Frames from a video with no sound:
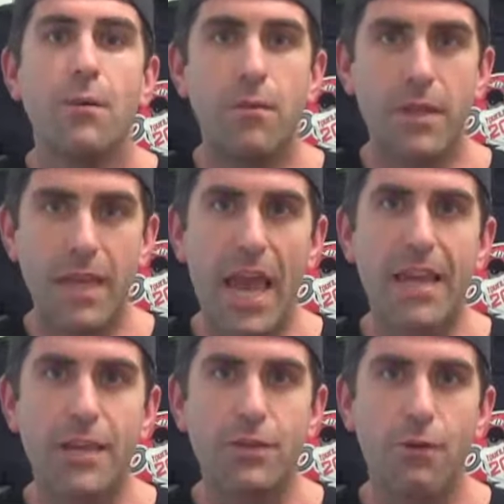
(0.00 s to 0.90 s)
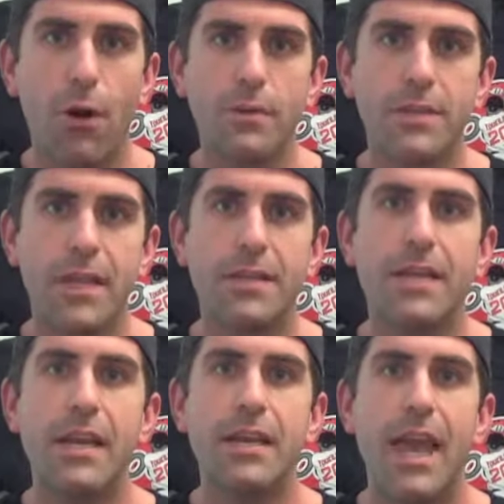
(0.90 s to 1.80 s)
With the Yankees throwing
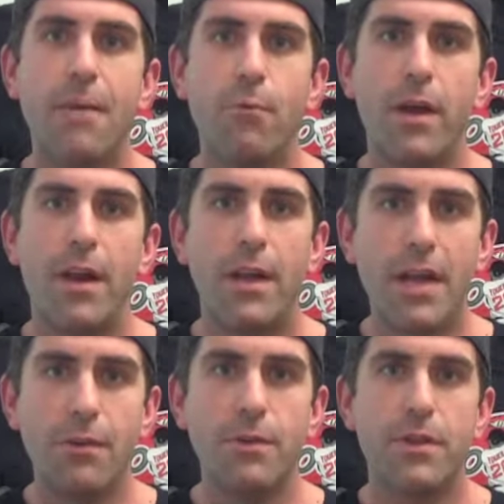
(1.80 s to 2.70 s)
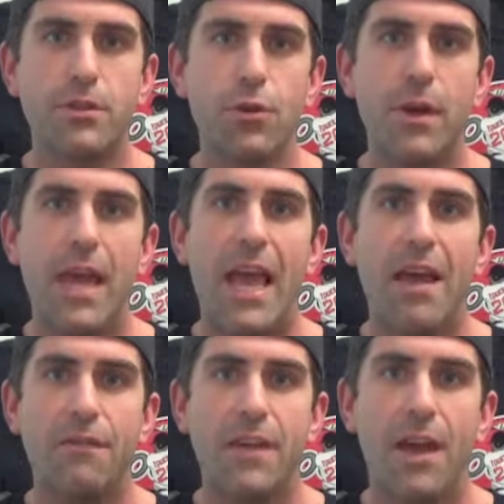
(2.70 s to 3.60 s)
16-game winner, he with the 2.5
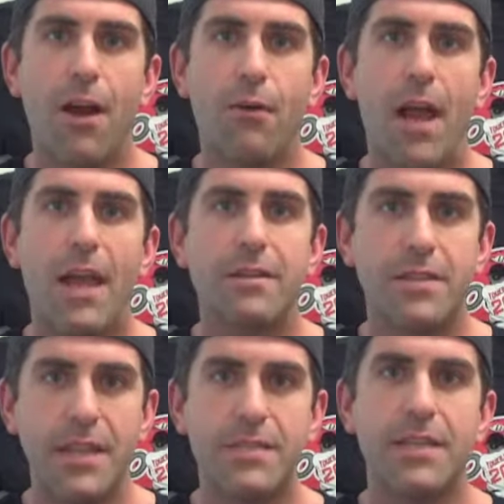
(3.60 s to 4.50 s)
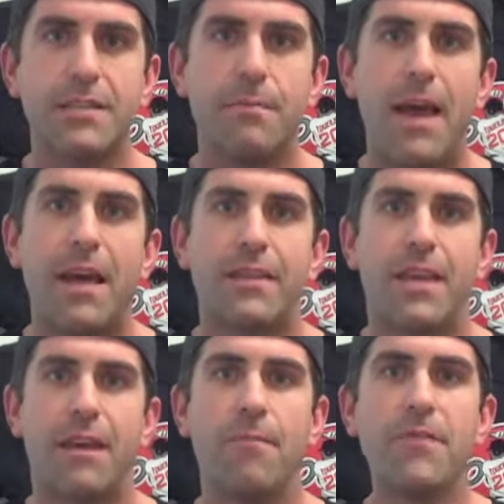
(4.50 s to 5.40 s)
ERA, CC
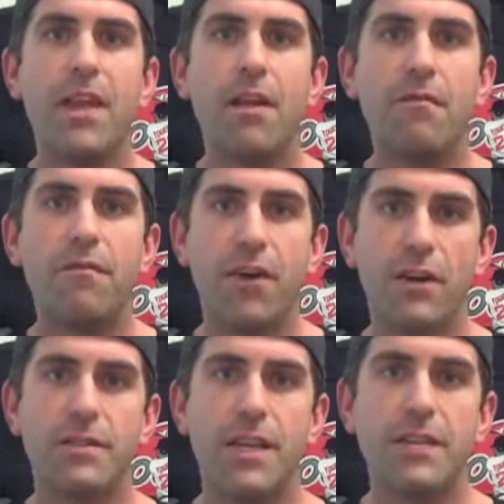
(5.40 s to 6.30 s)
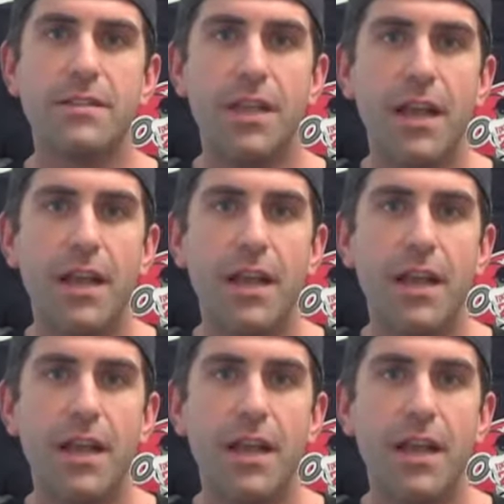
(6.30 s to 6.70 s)
Sabathia versus